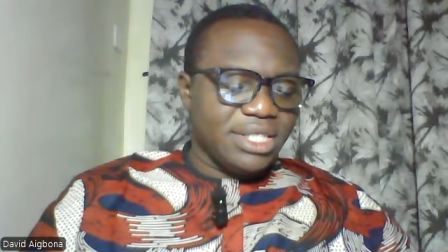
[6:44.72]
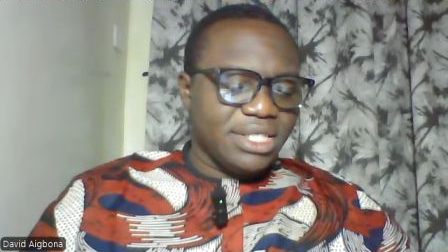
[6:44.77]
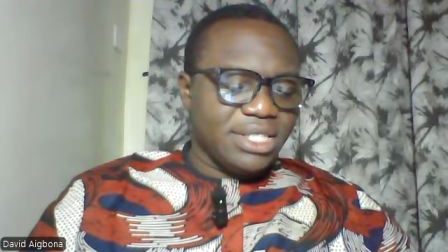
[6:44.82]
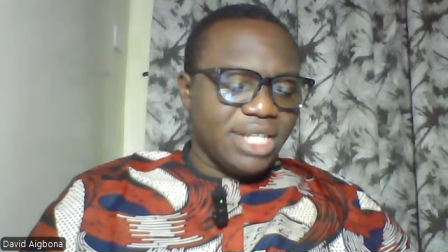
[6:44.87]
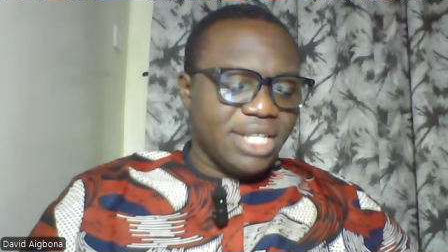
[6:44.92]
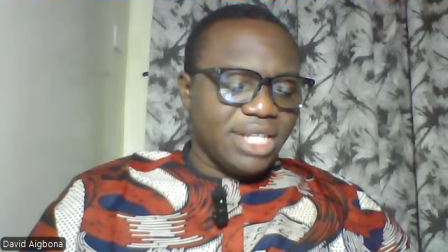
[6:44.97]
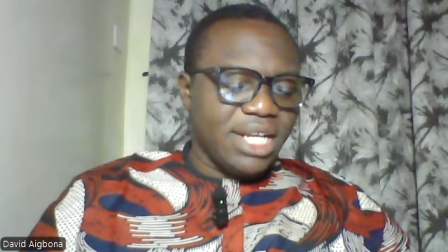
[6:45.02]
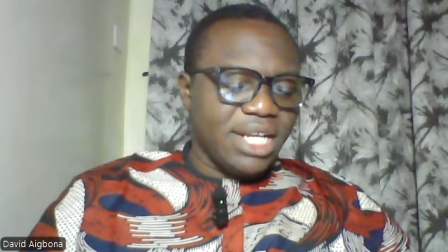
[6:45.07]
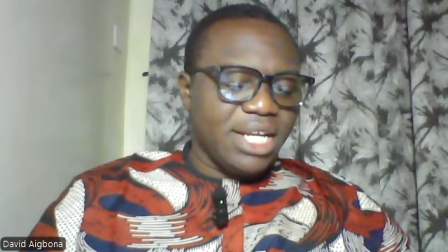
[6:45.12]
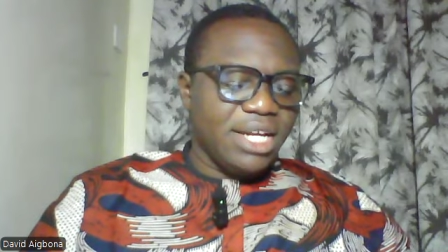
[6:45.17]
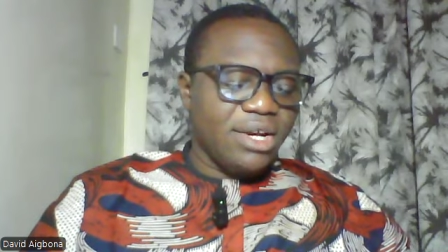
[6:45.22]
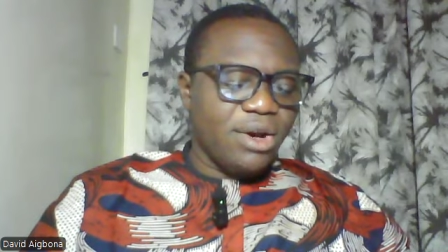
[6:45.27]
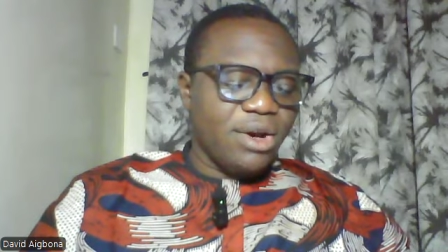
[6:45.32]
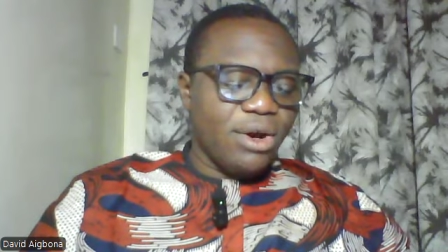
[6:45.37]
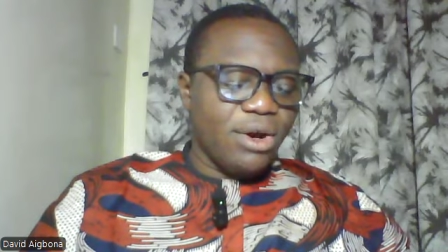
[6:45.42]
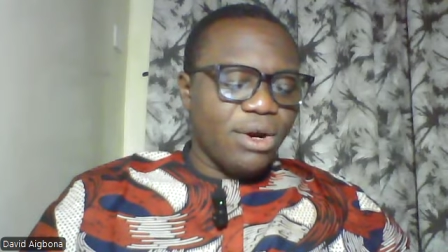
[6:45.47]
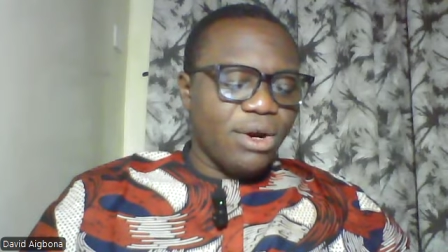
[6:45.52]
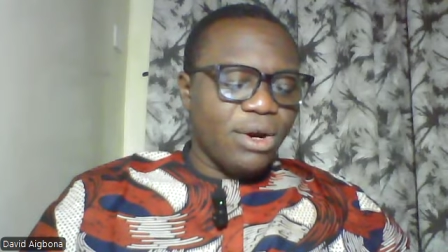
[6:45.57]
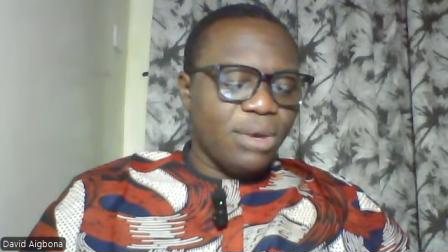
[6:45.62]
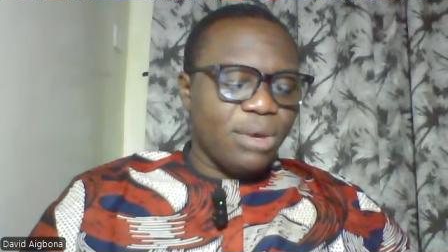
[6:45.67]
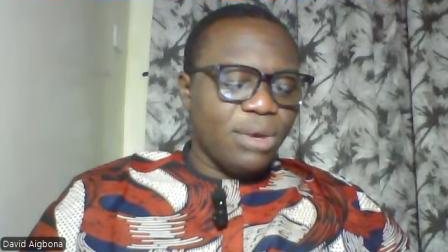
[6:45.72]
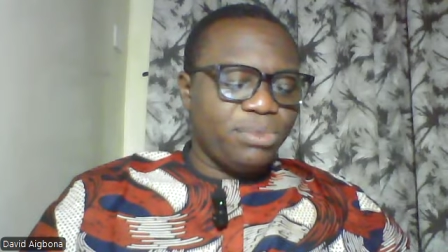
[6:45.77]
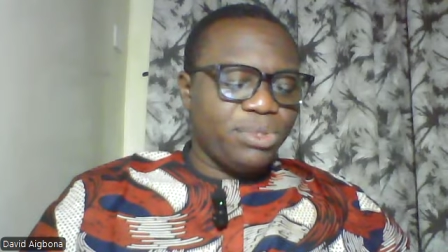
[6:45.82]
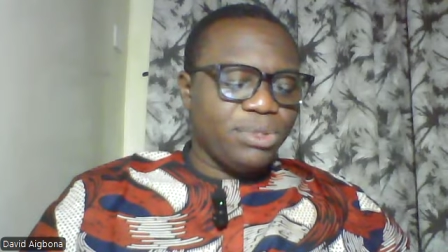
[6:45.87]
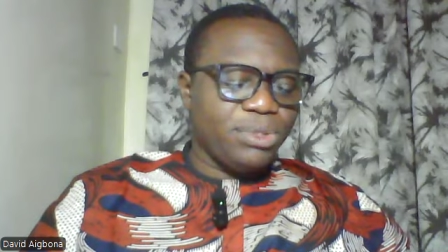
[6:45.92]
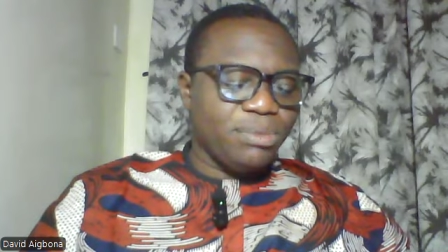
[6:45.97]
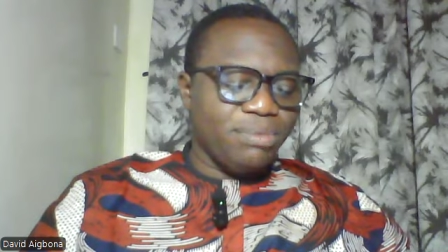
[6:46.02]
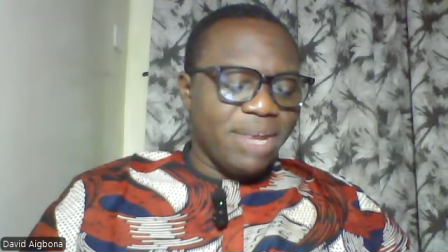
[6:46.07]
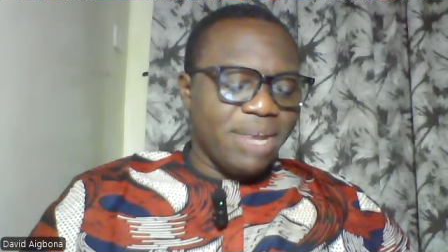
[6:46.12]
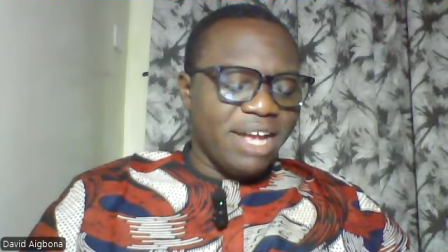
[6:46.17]
shall he
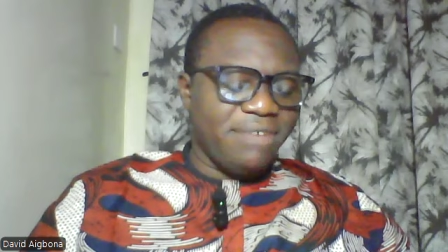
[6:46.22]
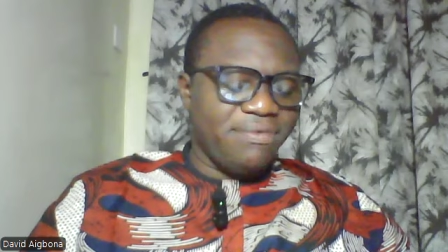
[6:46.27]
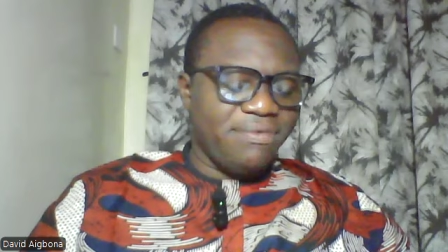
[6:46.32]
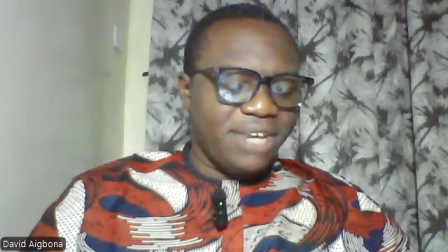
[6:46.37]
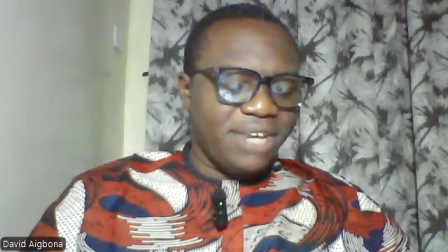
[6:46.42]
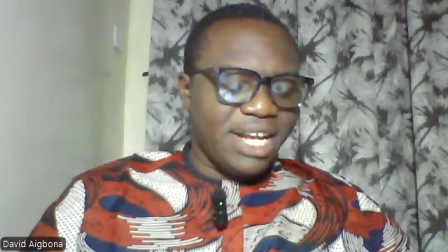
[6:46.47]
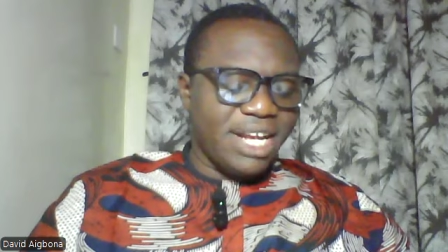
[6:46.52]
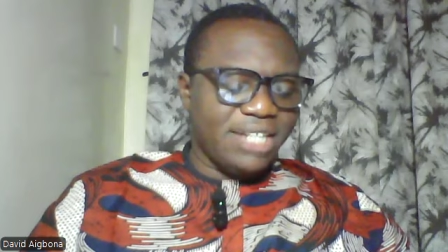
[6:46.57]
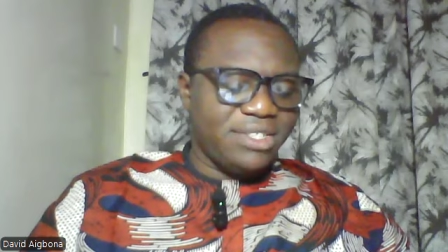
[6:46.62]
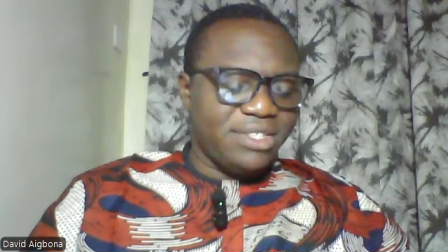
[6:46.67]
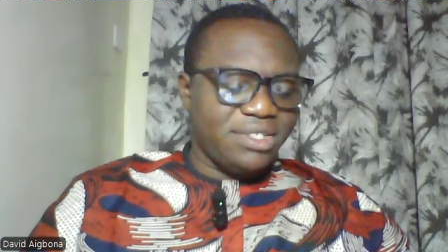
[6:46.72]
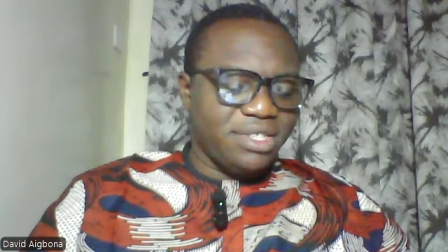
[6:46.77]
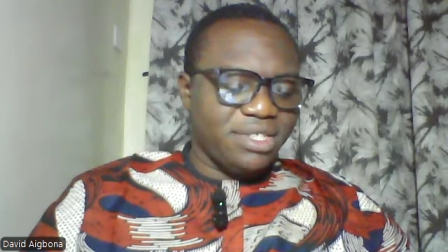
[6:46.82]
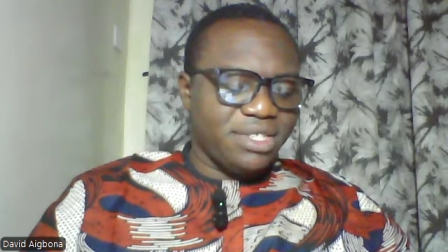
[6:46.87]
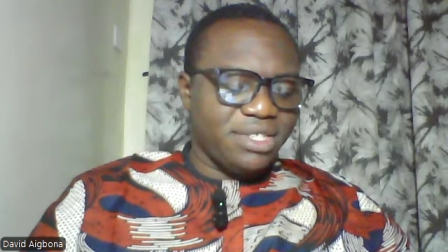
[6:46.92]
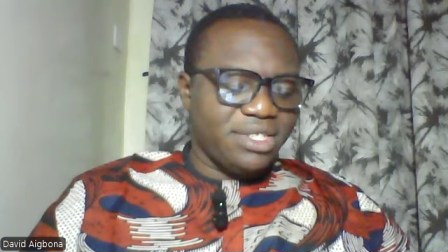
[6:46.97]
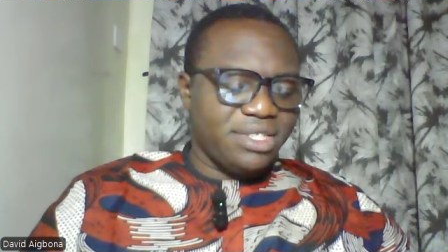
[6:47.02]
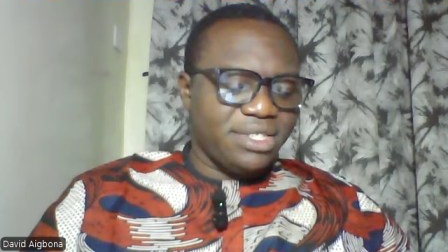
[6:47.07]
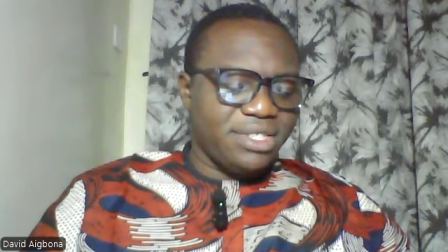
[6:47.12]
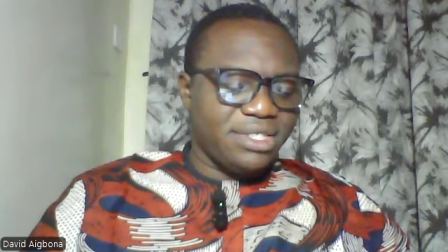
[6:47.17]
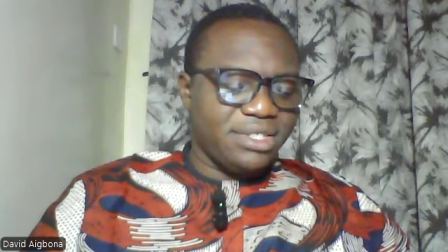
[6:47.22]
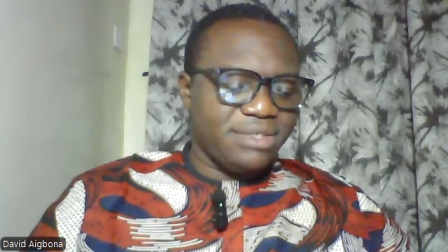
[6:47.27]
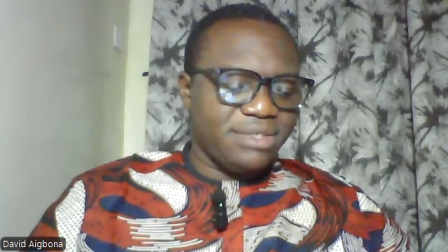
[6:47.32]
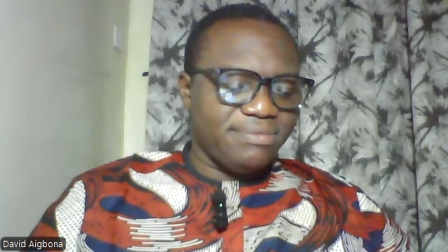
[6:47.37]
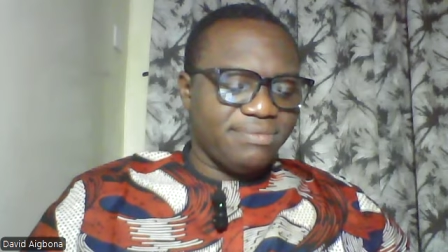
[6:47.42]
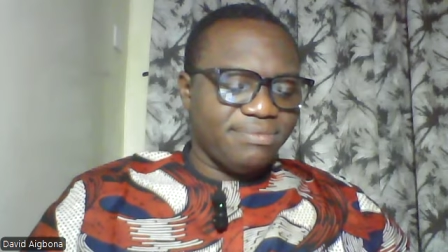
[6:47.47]
corrupt by flatteries.